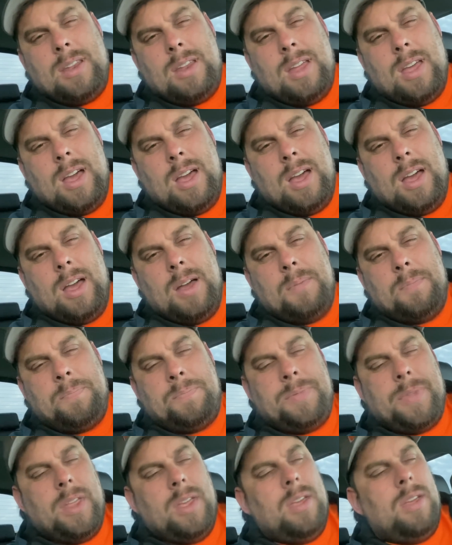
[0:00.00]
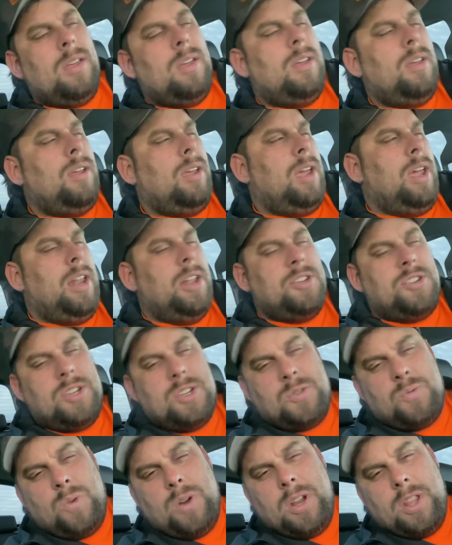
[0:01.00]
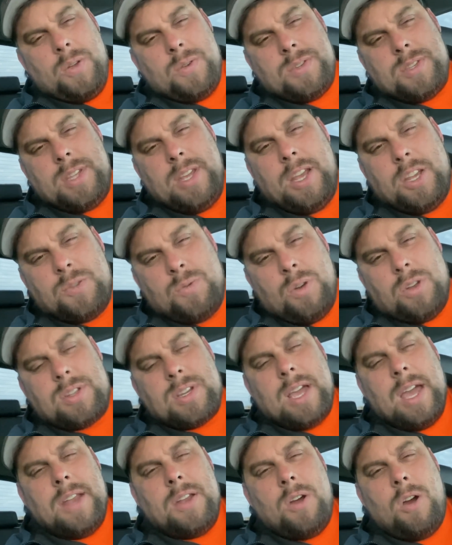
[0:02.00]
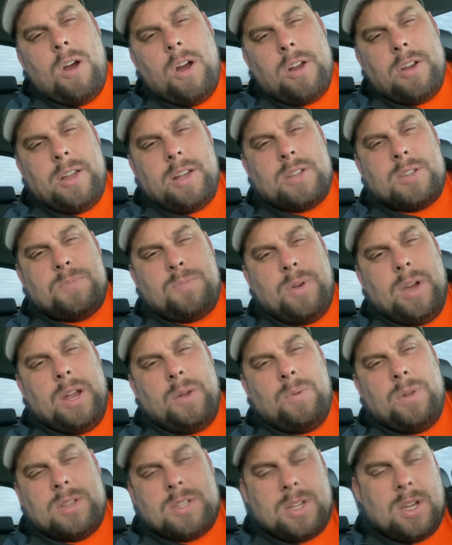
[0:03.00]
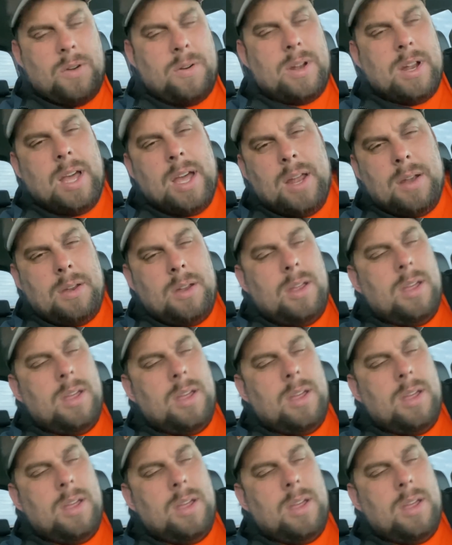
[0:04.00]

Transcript: And it's just one of those things where it's kind of hard to explain what's going on.